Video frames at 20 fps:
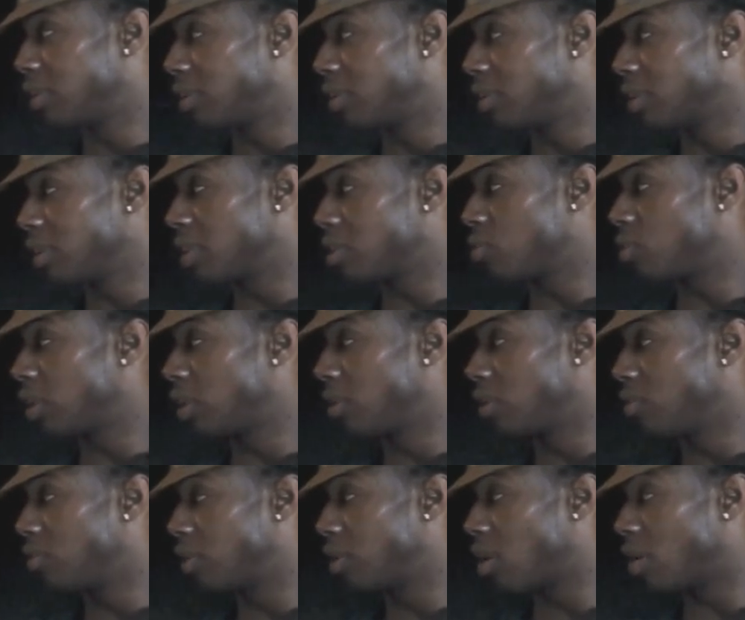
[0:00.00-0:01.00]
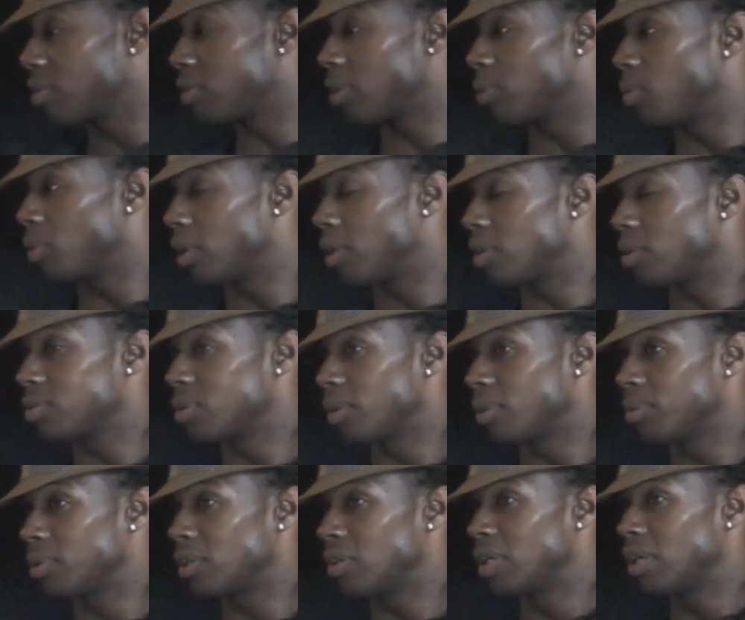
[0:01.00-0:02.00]
And I think, we, regardless, of, well, I'm
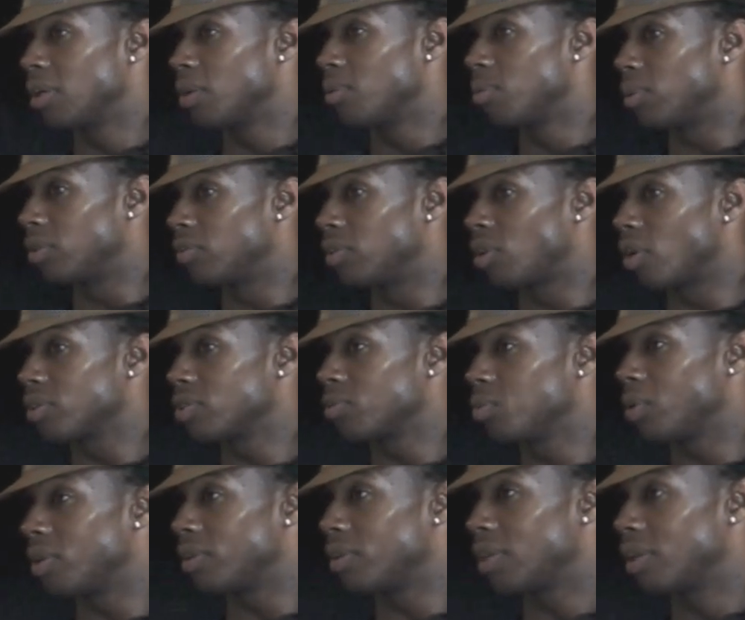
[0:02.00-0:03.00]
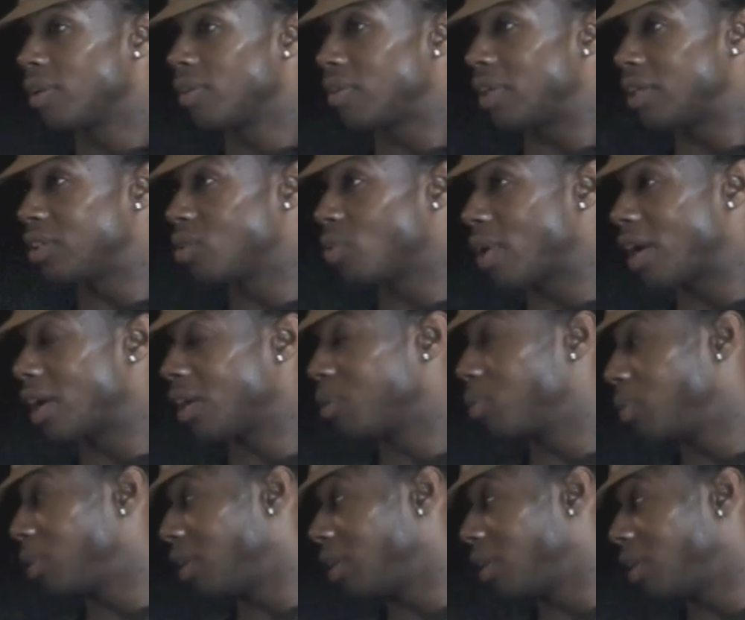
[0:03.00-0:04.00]
sorry, because, but regardless of what that drag
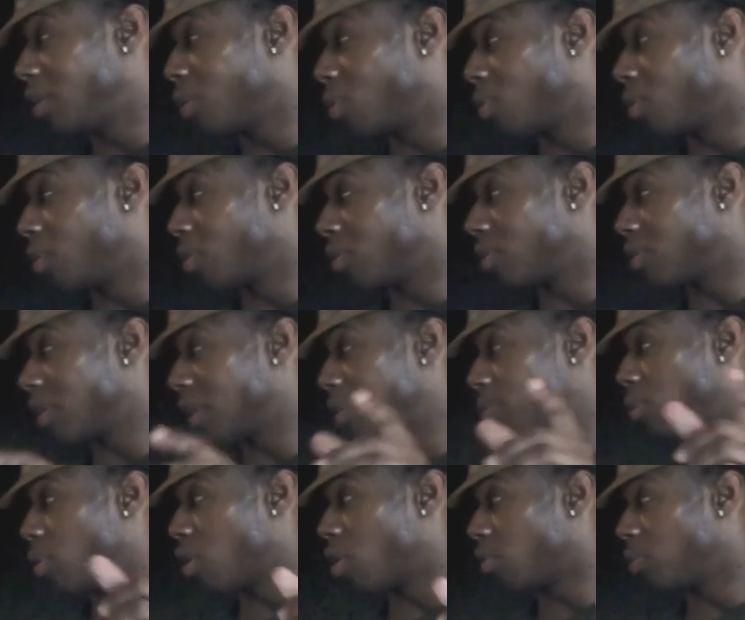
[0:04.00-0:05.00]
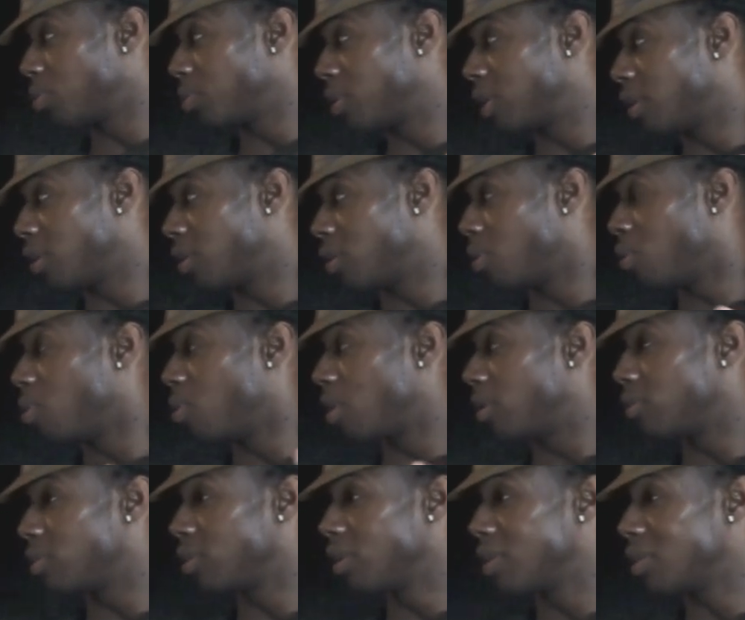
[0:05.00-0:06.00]
queen or that ballroom kid or
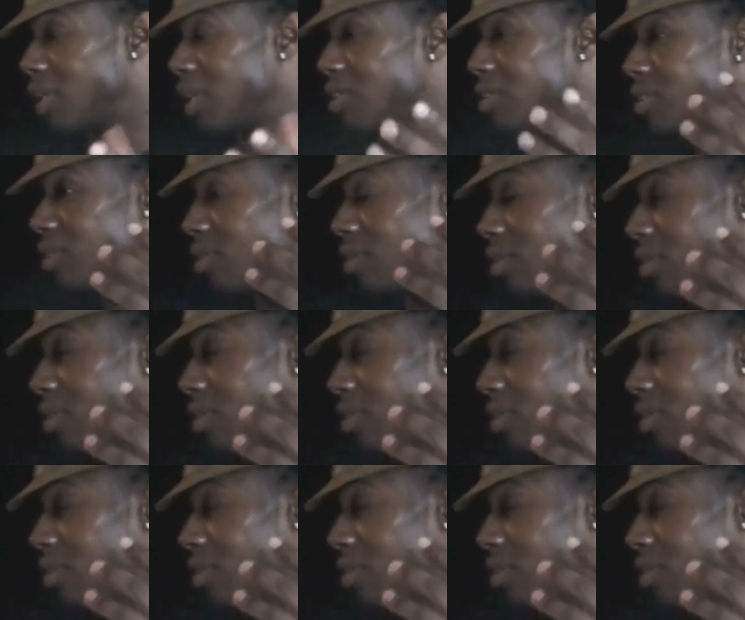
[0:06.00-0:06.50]
whoever, that's